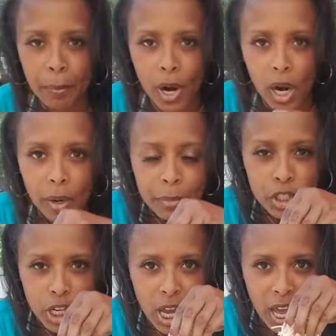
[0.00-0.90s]

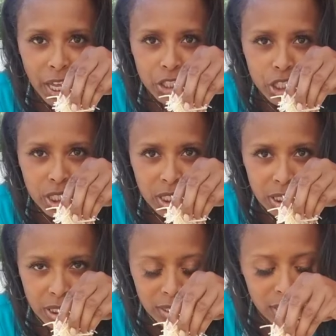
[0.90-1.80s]
Parmesan
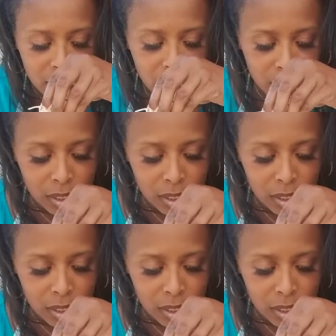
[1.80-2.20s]
cheese